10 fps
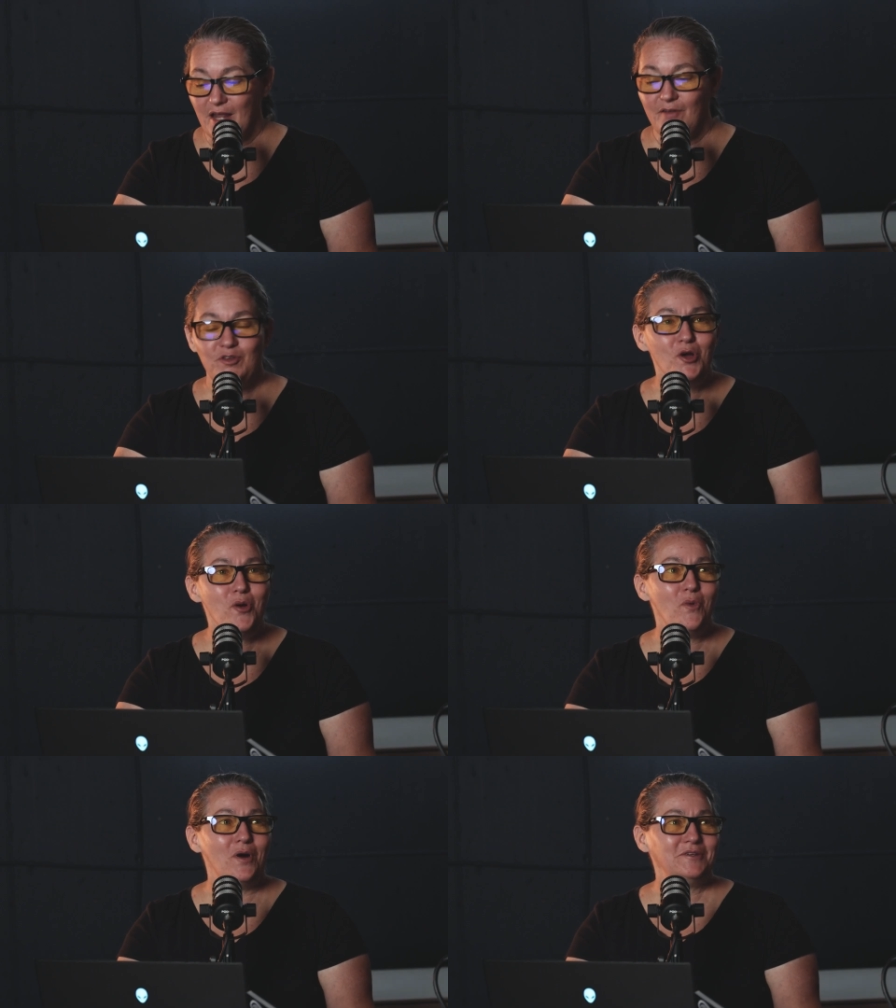And if you
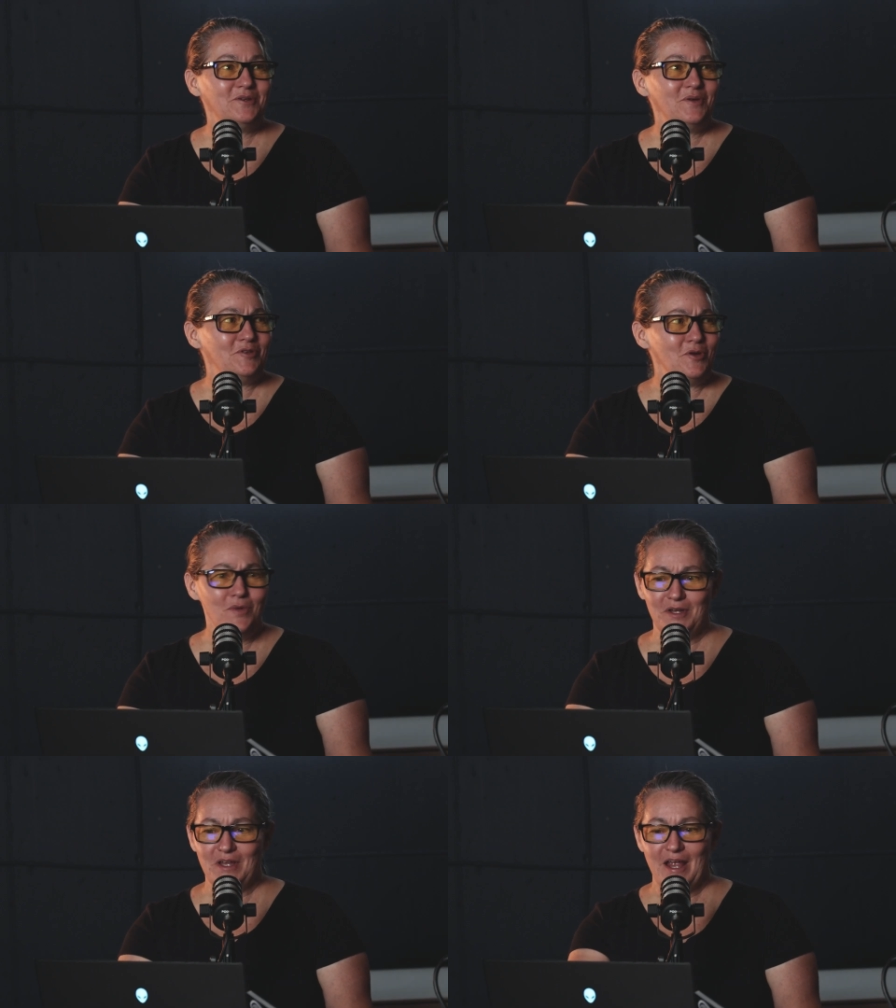don't want
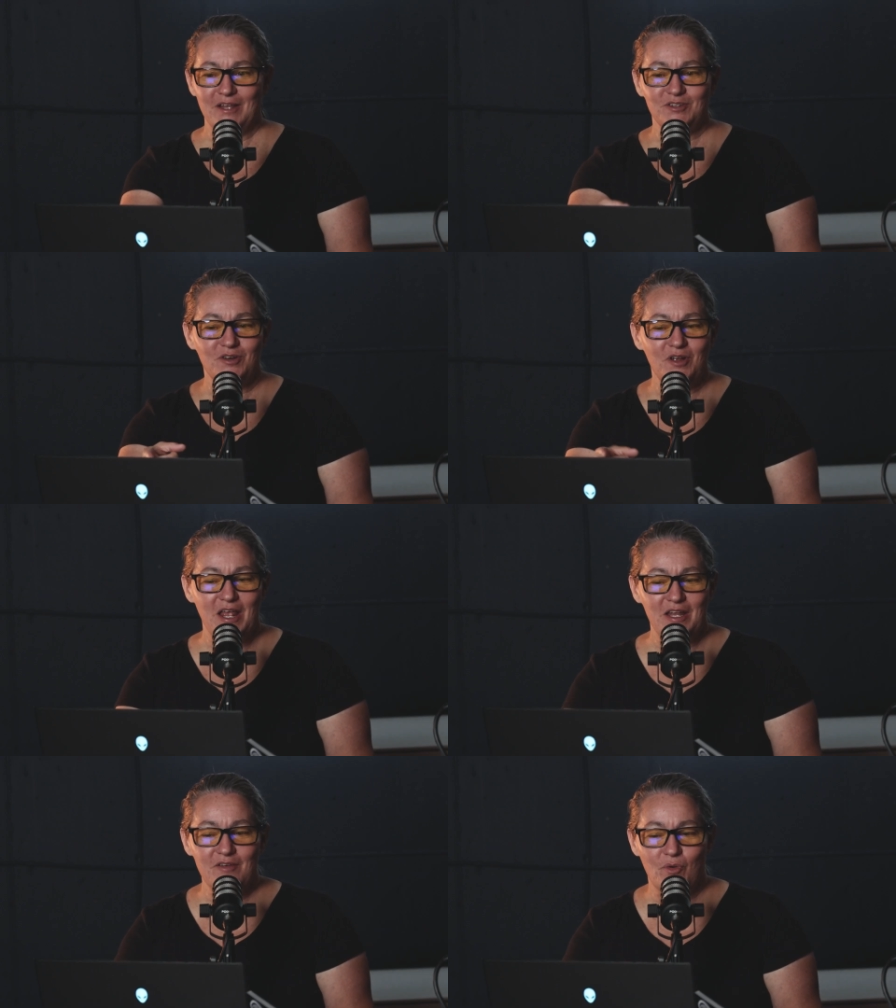to answer
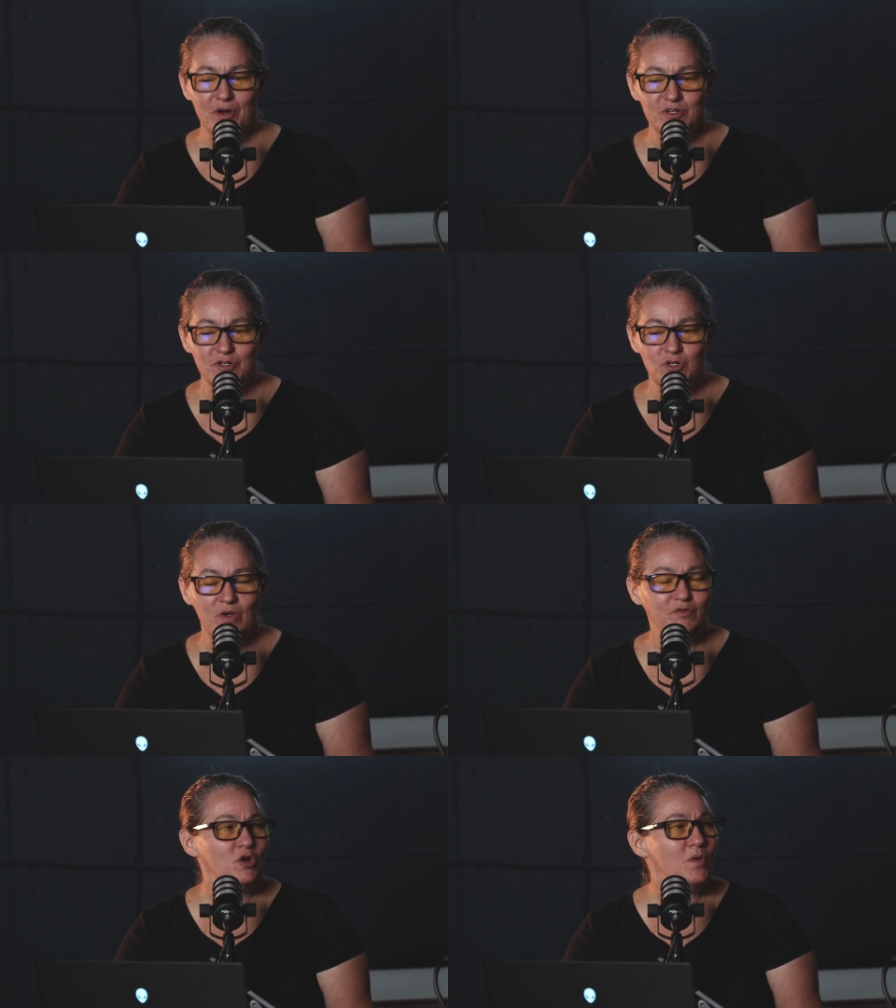any of question
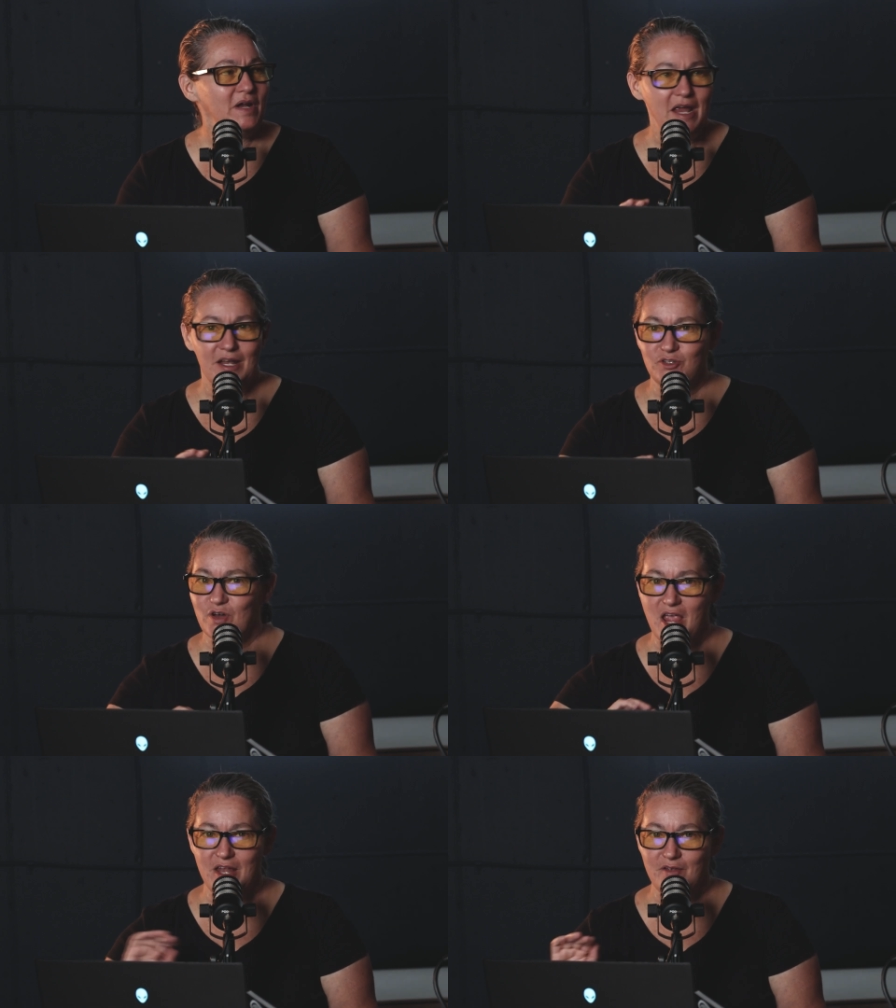2, if you don't want to
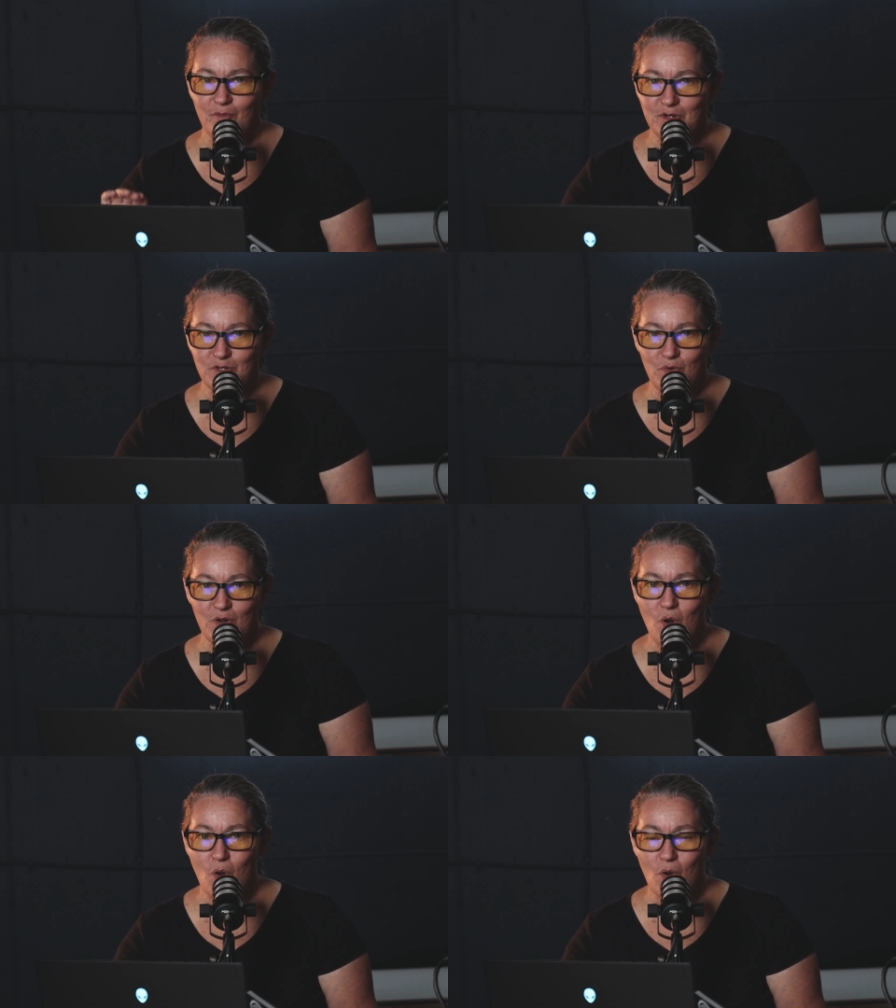answer any of question
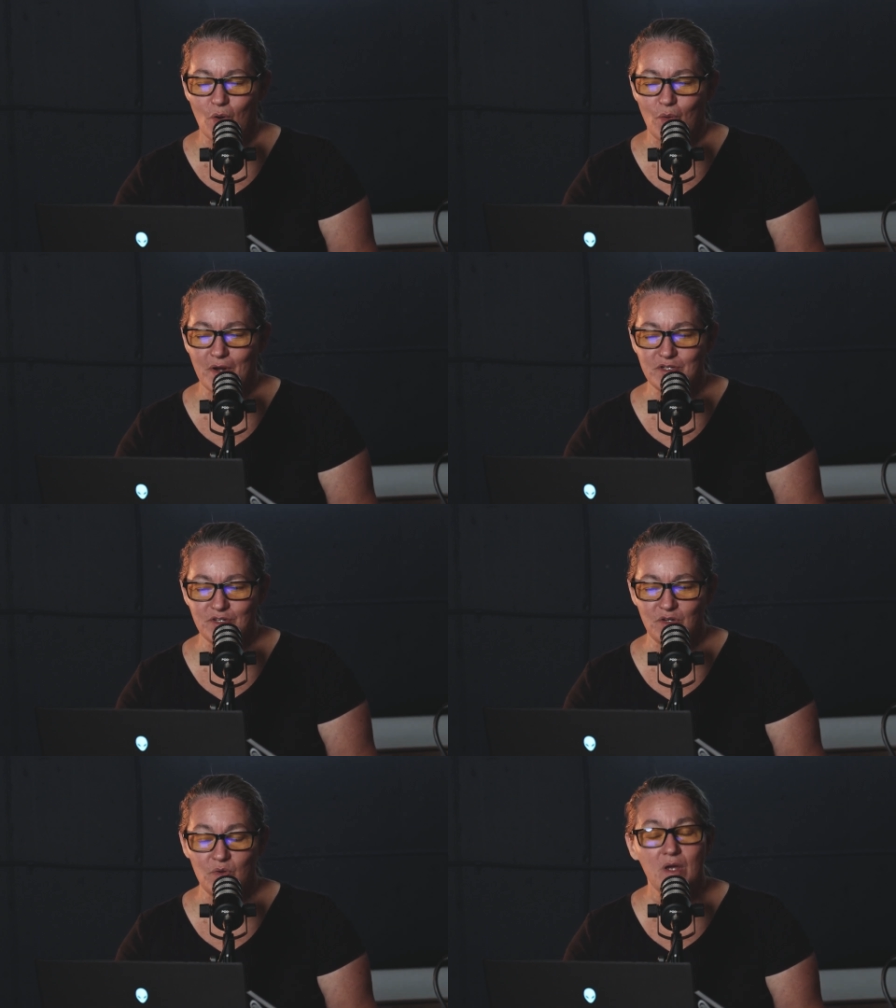1 or
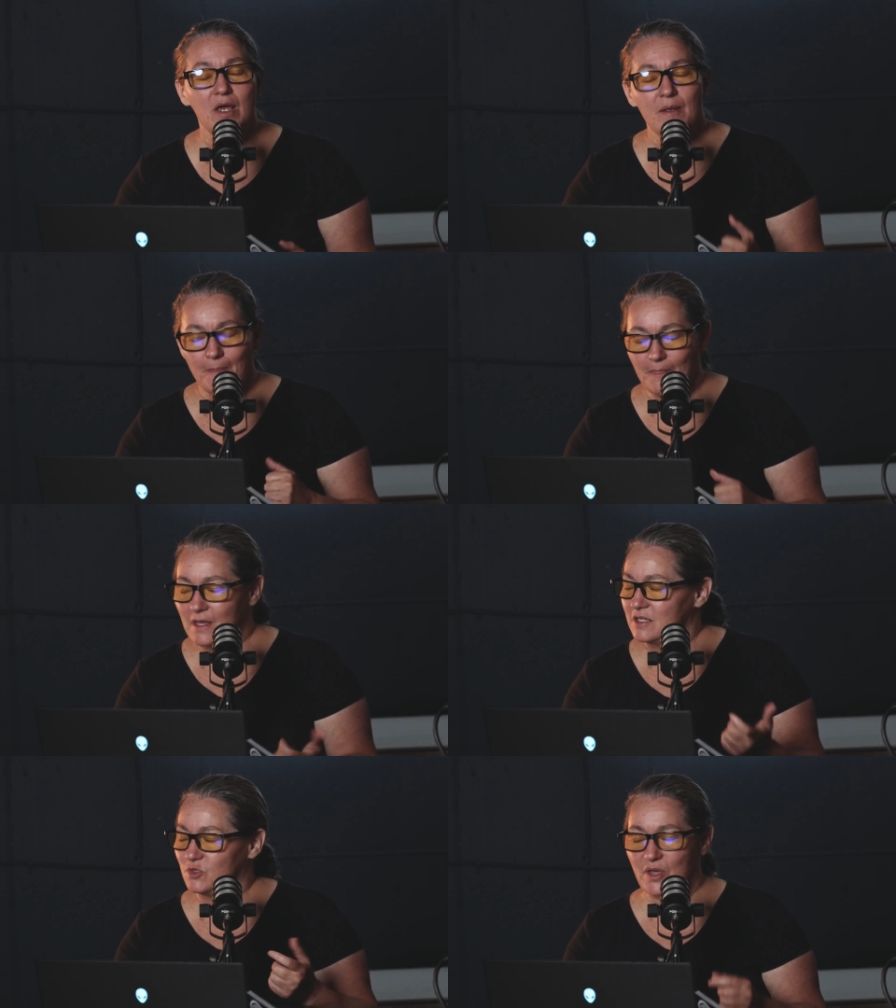question 2,
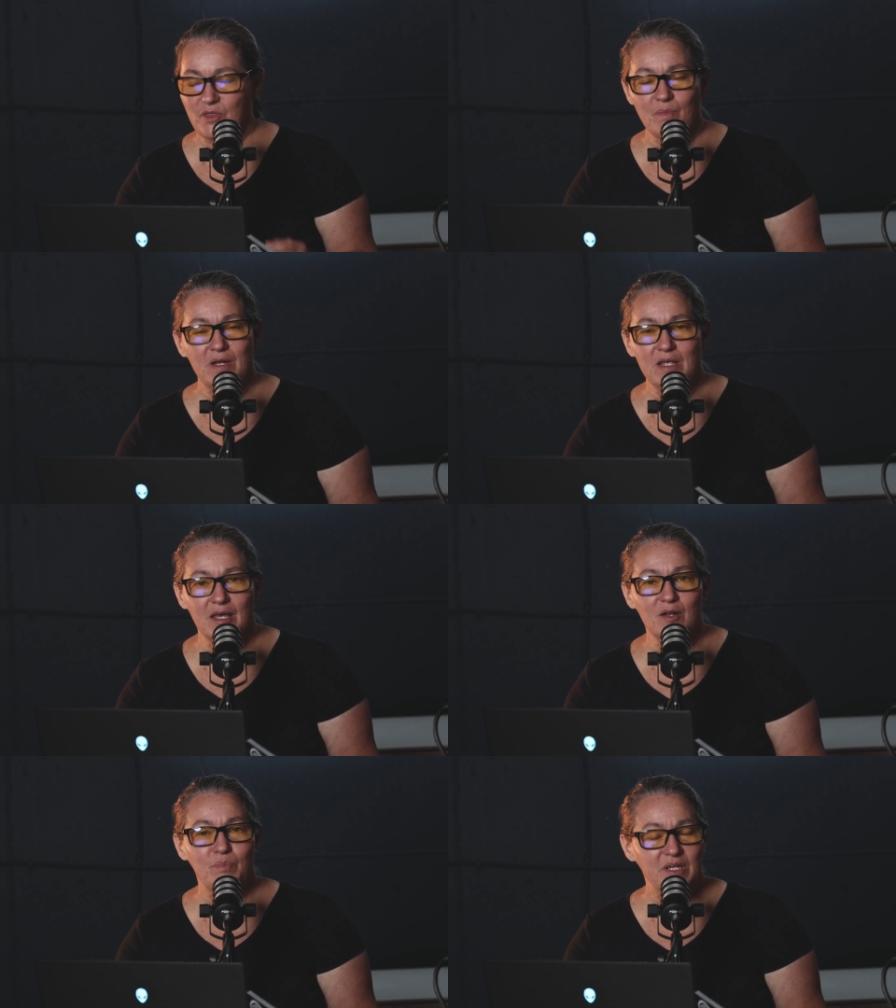spend the money and
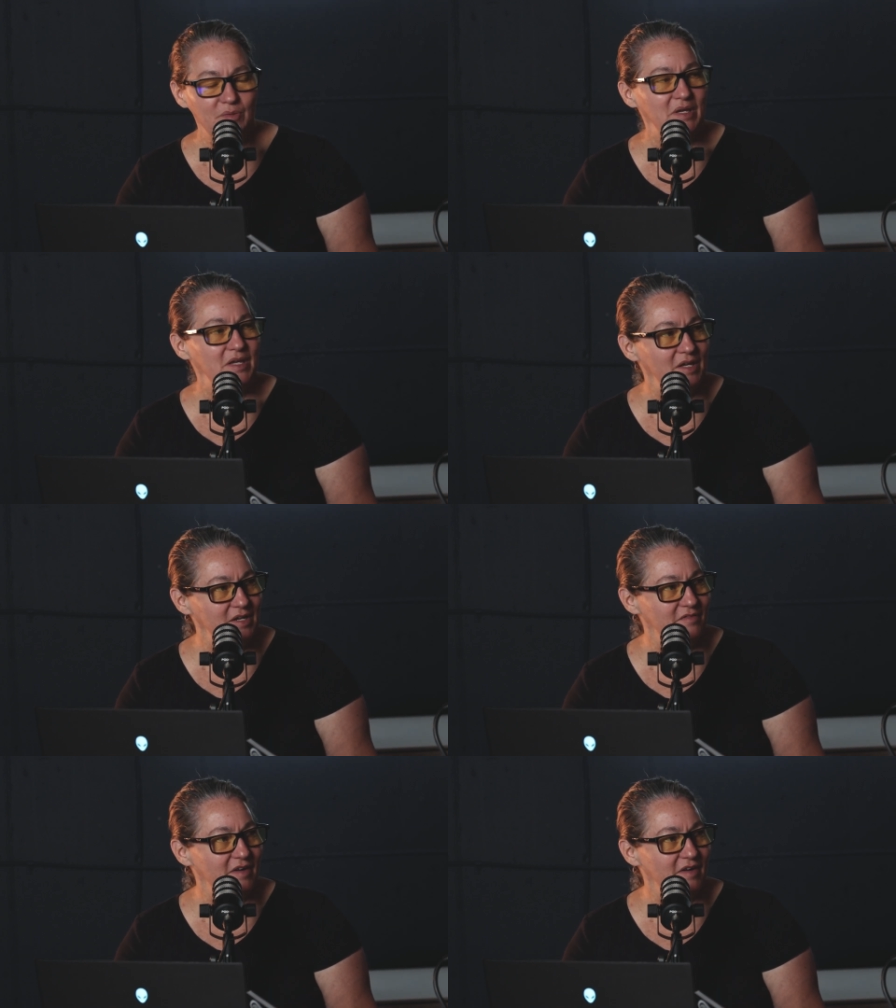get a P2PE